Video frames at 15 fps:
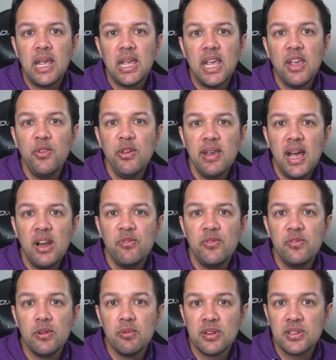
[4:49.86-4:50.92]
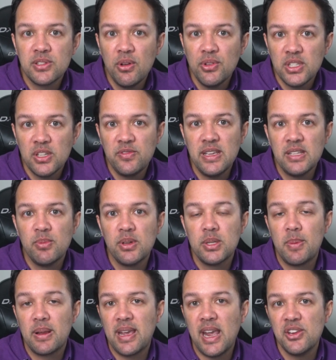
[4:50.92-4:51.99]
If you add the results of these
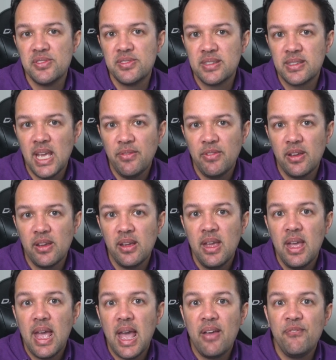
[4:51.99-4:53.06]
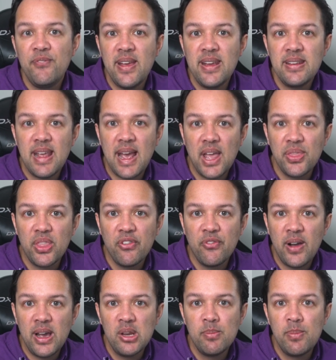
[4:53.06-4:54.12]
multiplications together and then add the
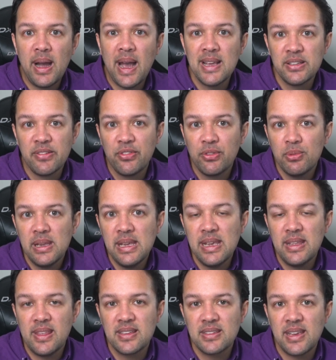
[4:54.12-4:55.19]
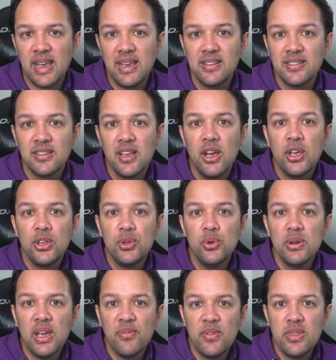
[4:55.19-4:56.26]
final bias of 3 in this case, you'll
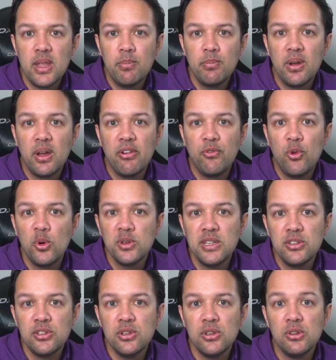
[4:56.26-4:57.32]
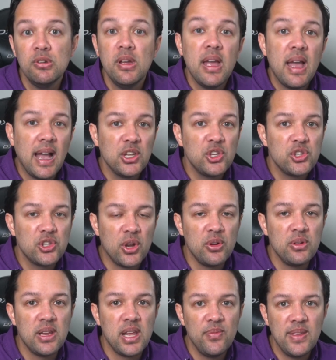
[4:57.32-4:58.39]
get the number 42 as
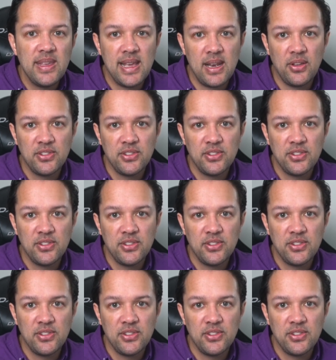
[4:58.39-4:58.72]
shown in the yellow